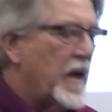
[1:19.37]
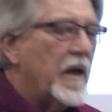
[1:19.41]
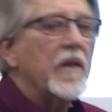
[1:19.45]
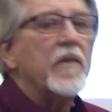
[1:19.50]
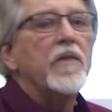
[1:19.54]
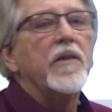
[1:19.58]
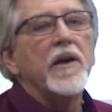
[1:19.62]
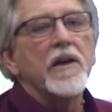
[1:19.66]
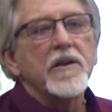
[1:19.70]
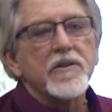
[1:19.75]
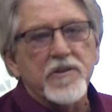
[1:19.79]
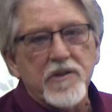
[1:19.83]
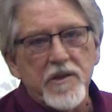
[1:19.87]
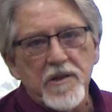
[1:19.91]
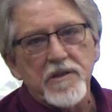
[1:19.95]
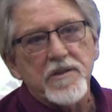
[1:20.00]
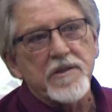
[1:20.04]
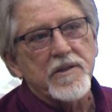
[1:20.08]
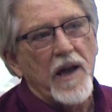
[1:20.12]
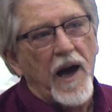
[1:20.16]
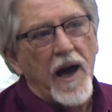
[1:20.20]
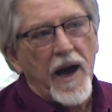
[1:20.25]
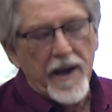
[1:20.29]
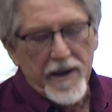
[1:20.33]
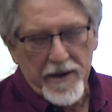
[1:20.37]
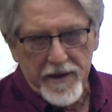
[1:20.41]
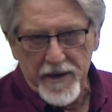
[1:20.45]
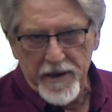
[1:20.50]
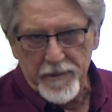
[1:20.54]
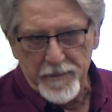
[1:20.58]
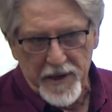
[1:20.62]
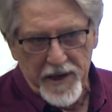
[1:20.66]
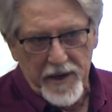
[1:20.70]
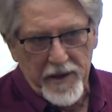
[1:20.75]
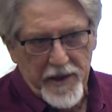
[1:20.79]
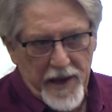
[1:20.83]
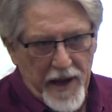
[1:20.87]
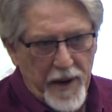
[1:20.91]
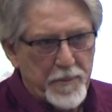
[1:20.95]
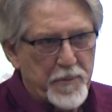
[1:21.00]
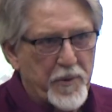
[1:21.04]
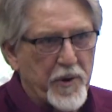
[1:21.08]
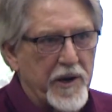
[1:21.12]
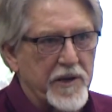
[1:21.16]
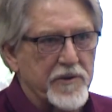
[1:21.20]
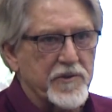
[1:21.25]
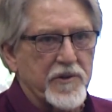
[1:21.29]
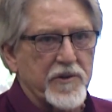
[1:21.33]
This is not going to be that
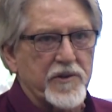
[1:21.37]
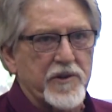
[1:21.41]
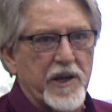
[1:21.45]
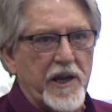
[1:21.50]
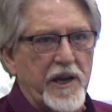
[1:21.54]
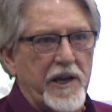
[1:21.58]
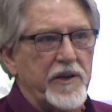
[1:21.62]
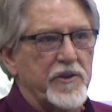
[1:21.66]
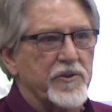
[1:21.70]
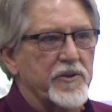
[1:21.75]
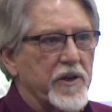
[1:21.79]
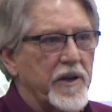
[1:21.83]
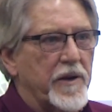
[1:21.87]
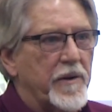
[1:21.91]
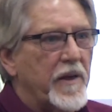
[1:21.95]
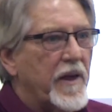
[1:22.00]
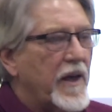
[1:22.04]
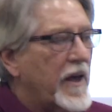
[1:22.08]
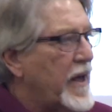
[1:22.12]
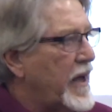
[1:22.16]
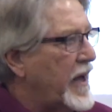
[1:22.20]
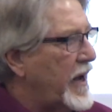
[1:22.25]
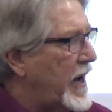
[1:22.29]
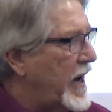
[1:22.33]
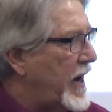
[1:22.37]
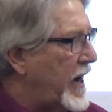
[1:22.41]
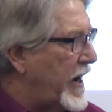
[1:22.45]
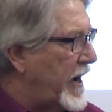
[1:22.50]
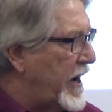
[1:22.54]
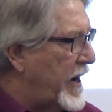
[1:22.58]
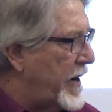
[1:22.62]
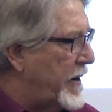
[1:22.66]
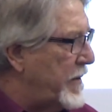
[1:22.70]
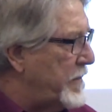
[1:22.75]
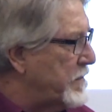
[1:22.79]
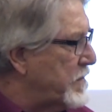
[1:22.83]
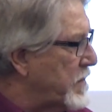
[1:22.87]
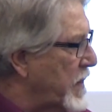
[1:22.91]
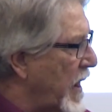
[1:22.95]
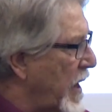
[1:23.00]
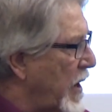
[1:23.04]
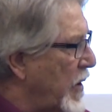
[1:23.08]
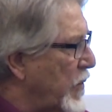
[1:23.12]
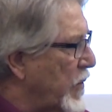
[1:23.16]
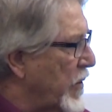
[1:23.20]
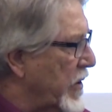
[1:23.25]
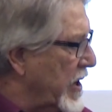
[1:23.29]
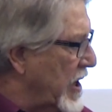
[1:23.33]
presentation. We're
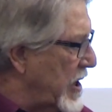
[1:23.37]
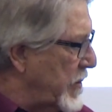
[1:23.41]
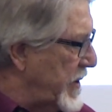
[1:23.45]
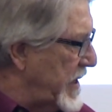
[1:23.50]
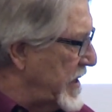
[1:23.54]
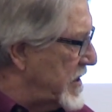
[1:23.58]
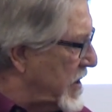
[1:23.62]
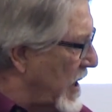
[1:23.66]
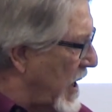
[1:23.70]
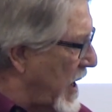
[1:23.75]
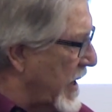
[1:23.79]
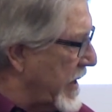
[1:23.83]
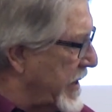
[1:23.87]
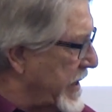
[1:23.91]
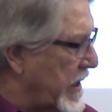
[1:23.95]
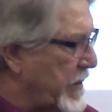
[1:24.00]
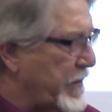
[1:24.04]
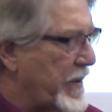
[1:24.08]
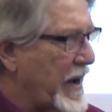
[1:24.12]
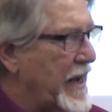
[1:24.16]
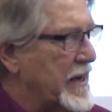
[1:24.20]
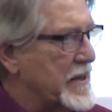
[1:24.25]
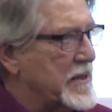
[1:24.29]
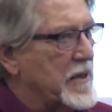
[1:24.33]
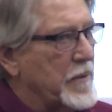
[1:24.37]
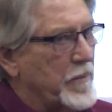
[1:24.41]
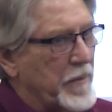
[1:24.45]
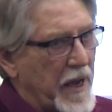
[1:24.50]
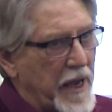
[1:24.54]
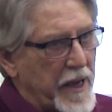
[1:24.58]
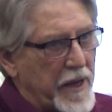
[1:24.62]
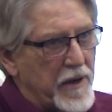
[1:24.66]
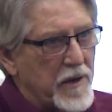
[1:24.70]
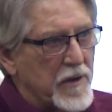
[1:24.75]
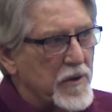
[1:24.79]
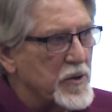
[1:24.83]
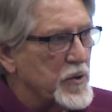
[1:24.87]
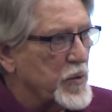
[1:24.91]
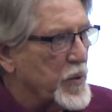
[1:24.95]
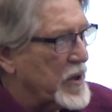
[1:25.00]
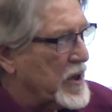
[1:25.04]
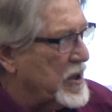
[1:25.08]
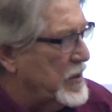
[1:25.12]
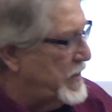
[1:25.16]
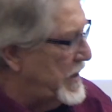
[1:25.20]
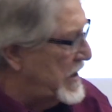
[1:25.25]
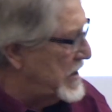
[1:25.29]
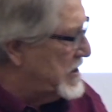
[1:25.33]
going to be talking about tomatoes. We're
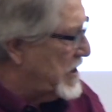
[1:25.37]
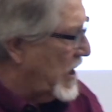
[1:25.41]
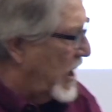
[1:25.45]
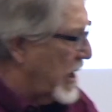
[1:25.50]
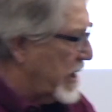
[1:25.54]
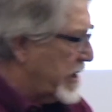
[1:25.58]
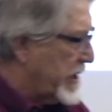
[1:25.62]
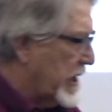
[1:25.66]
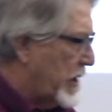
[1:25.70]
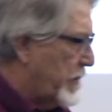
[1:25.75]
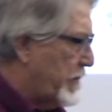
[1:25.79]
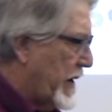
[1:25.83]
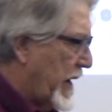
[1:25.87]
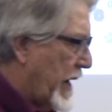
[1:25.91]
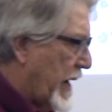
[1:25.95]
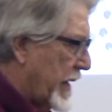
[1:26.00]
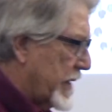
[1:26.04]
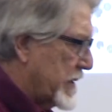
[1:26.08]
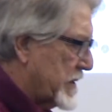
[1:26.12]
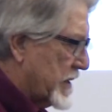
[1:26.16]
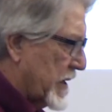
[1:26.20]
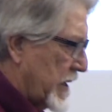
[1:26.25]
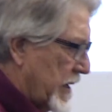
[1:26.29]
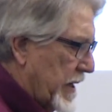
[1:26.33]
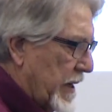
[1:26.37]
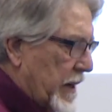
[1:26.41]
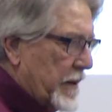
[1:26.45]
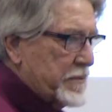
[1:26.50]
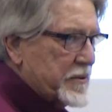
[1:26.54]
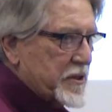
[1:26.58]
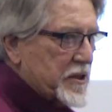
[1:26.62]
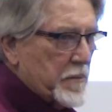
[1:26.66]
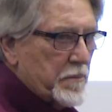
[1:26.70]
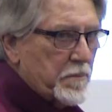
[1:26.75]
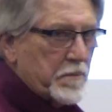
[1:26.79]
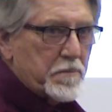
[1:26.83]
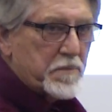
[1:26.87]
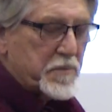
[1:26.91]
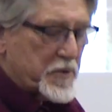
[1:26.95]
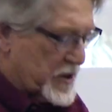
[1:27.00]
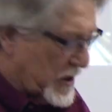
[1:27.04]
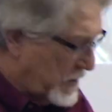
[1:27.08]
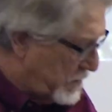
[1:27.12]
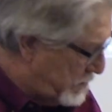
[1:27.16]
going to be talking about some